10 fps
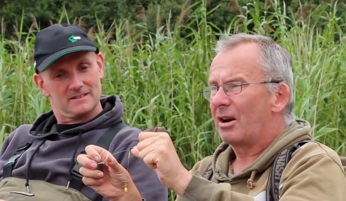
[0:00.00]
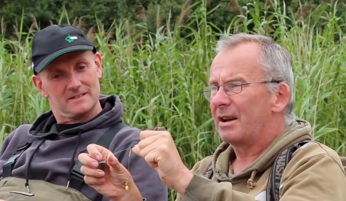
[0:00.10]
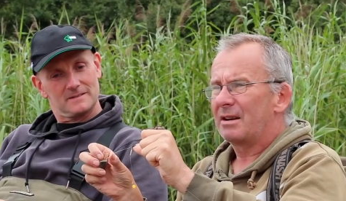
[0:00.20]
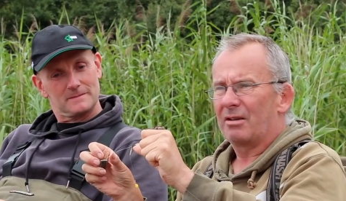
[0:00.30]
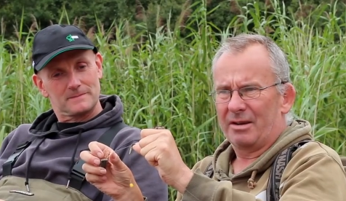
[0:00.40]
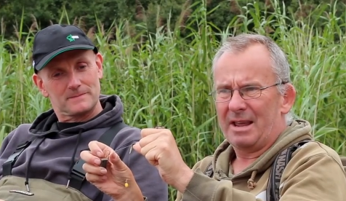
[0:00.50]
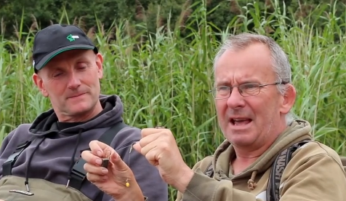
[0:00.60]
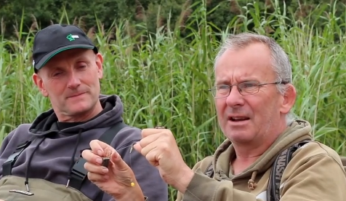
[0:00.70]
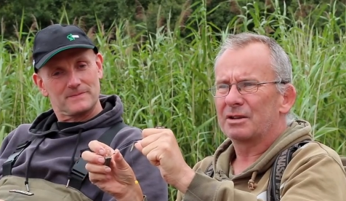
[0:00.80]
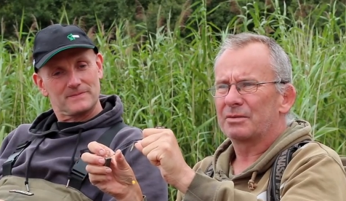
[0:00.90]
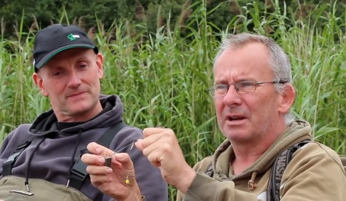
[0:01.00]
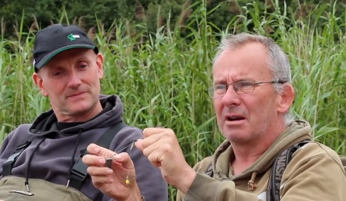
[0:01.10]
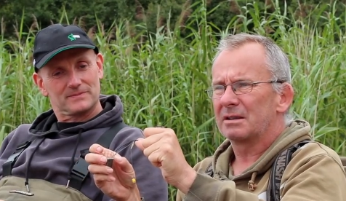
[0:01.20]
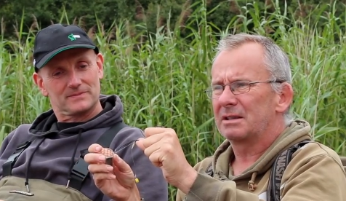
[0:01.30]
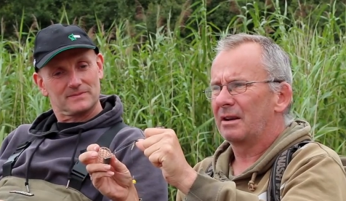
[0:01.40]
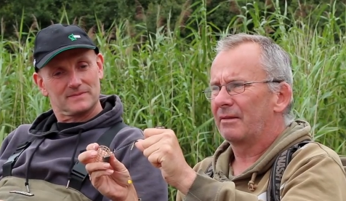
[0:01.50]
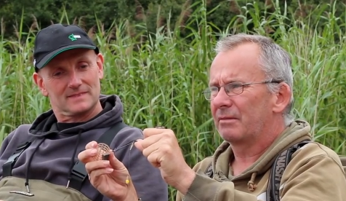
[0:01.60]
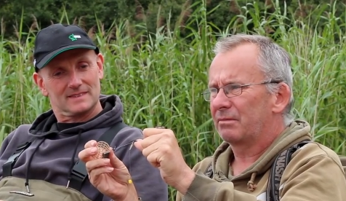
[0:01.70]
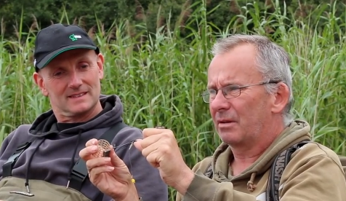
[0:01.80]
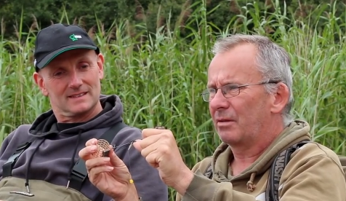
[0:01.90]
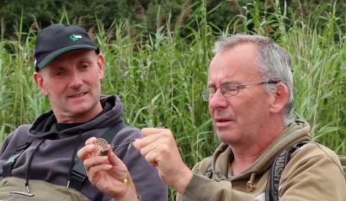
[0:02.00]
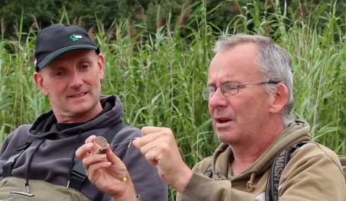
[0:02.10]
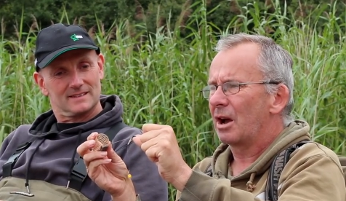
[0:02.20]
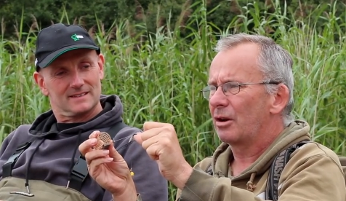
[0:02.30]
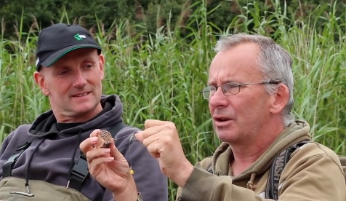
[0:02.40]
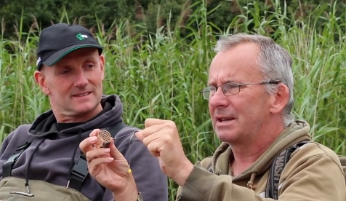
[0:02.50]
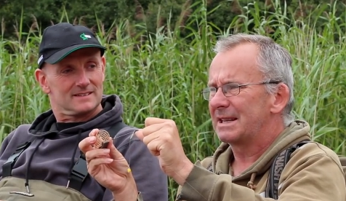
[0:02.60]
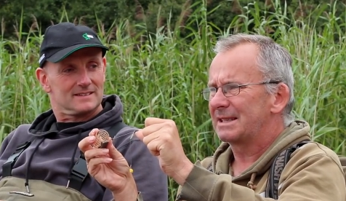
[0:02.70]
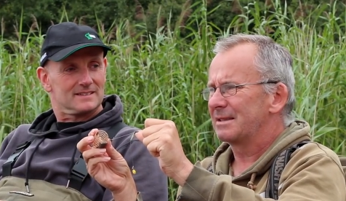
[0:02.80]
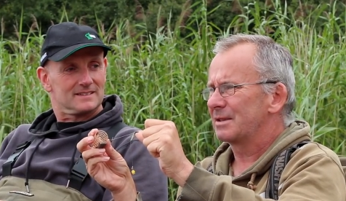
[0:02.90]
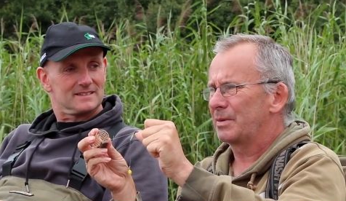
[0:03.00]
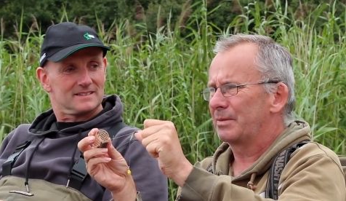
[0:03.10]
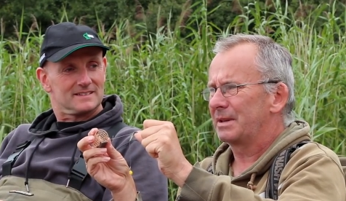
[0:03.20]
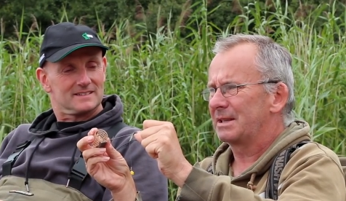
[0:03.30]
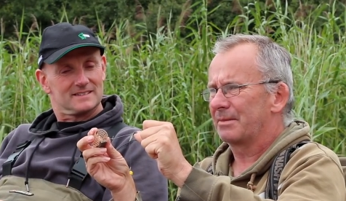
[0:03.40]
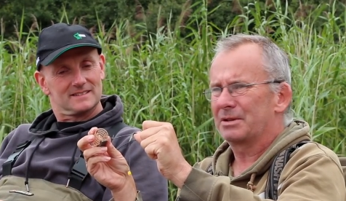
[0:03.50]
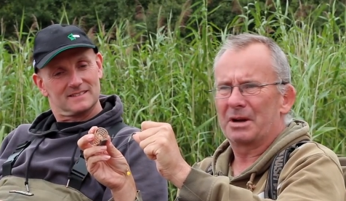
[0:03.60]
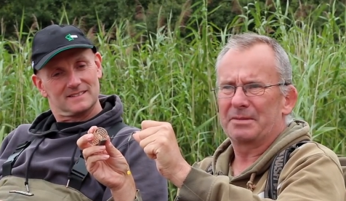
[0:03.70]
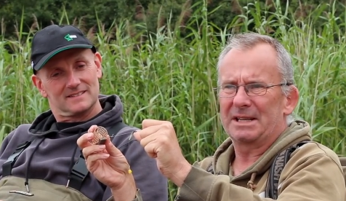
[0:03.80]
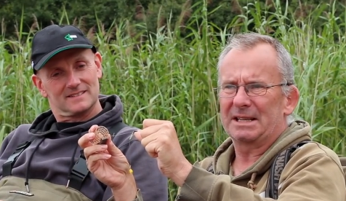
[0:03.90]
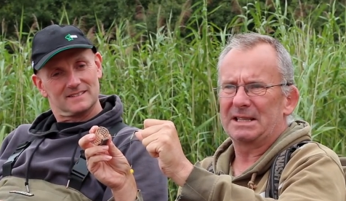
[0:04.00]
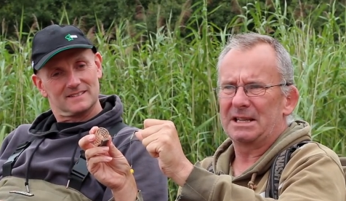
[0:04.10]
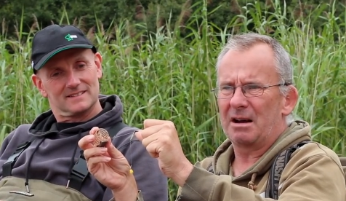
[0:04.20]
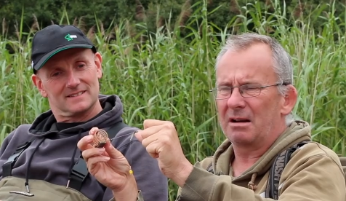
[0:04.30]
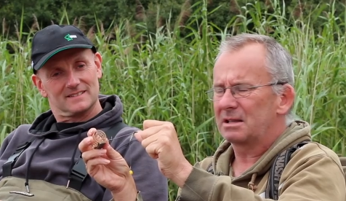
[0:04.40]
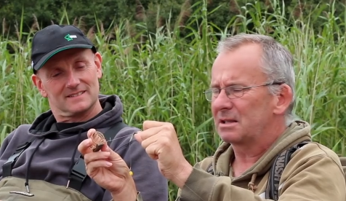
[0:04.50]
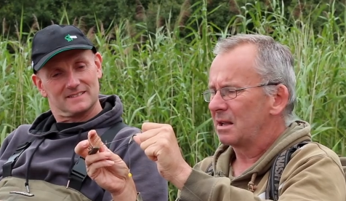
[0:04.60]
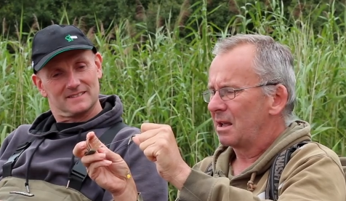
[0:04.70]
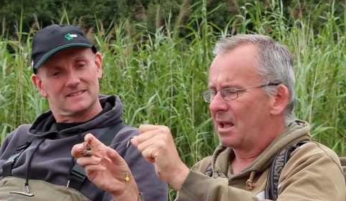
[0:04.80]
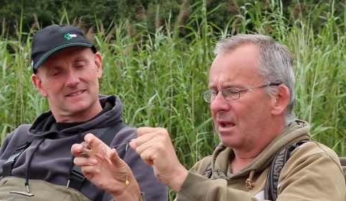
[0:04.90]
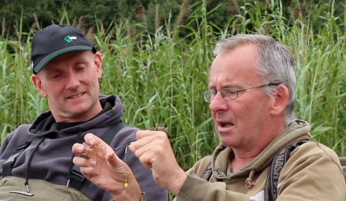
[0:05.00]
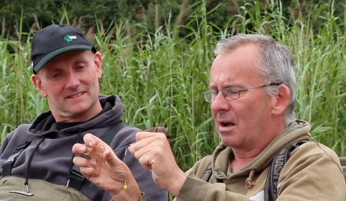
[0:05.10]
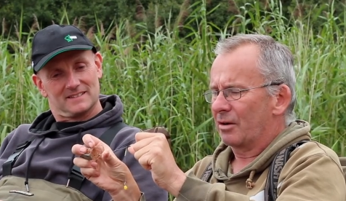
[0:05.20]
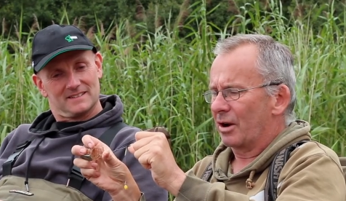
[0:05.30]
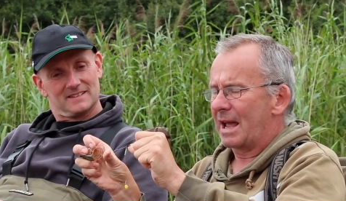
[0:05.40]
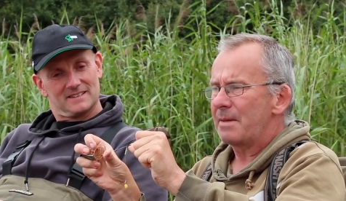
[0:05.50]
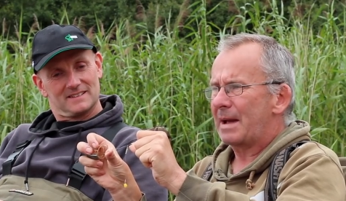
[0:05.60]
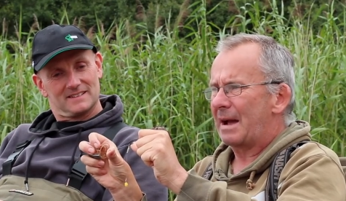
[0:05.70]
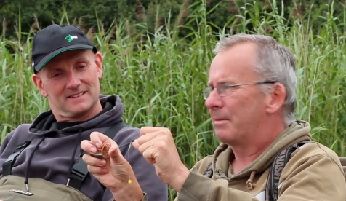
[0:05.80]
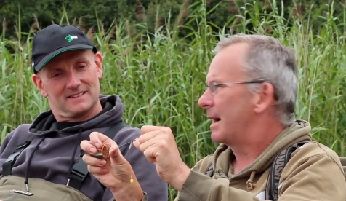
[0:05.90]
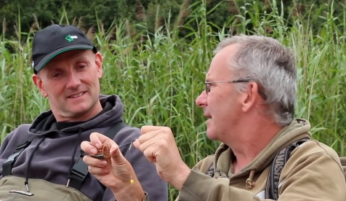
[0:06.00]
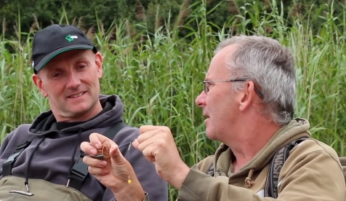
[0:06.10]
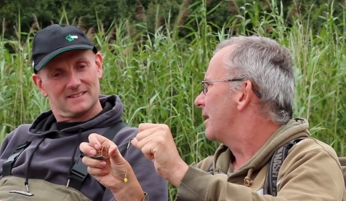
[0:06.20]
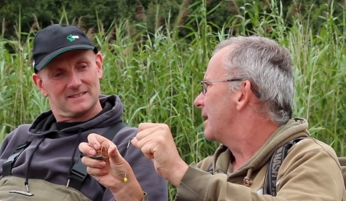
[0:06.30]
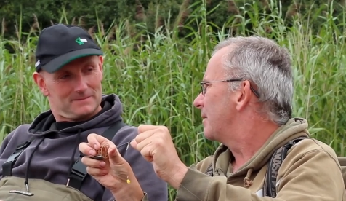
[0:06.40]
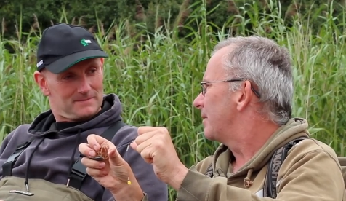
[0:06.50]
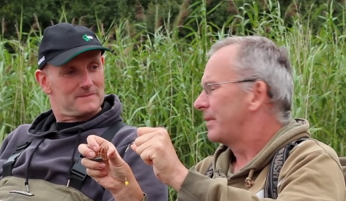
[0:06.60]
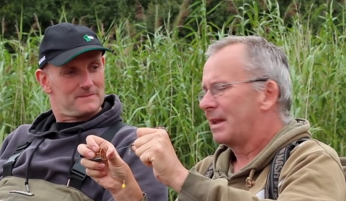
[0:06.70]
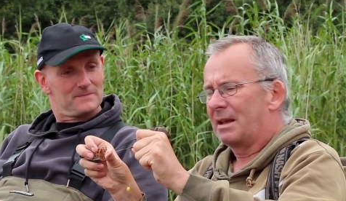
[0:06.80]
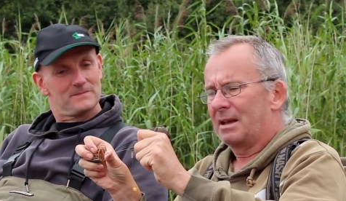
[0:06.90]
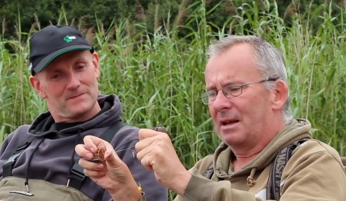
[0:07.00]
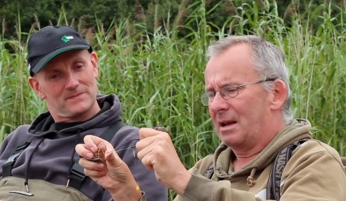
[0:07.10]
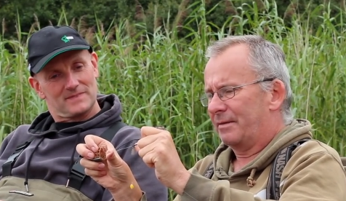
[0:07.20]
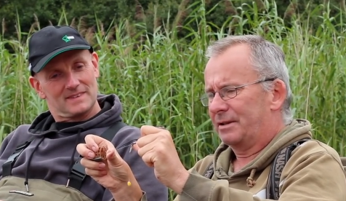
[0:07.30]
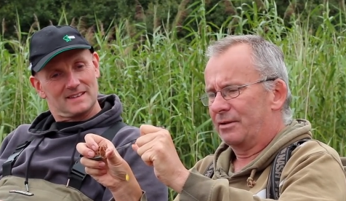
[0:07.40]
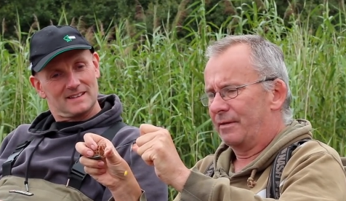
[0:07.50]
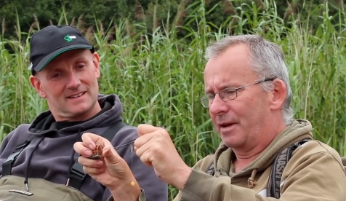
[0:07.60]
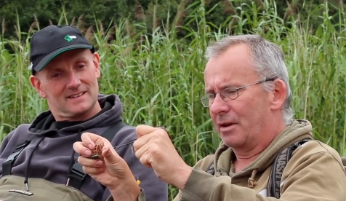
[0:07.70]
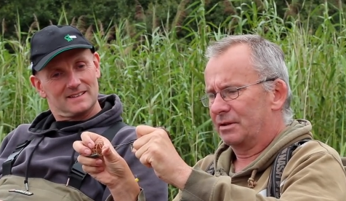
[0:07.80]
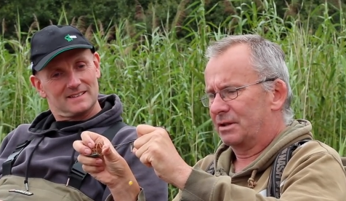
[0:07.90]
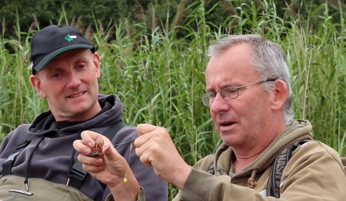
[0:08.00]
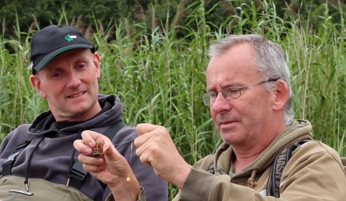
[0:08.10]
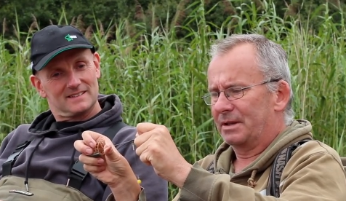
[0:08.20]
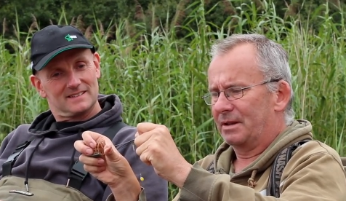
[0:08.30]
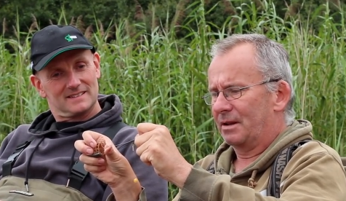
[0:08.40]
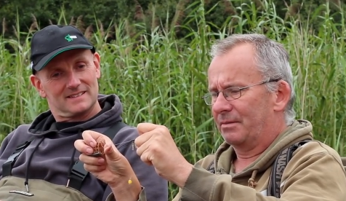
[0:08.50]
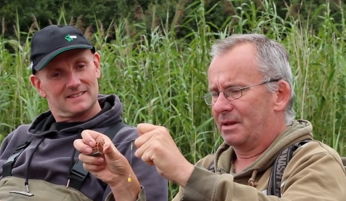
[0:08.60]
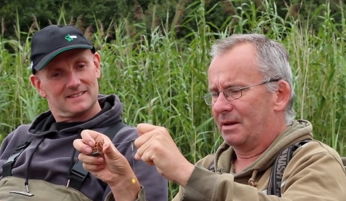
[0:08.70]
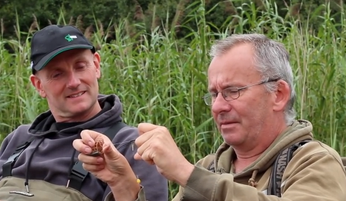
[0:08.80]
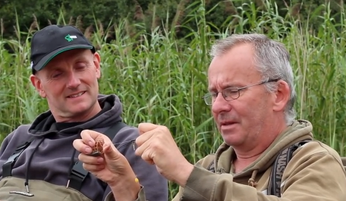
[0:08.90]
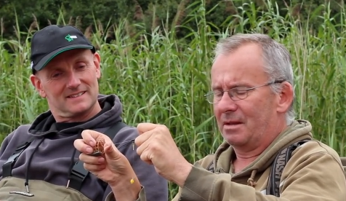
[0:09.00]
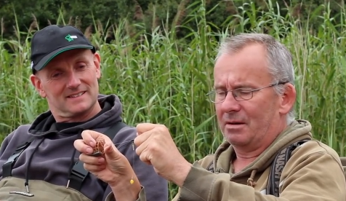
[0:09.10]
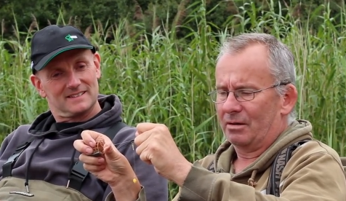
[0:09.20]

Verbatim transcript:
Speaker 1: line on here because we're casting, you know, a good distance, probably sometimes 60 yards. I've got an eight pound main line, mm -hmm. two float stops, and the, the, the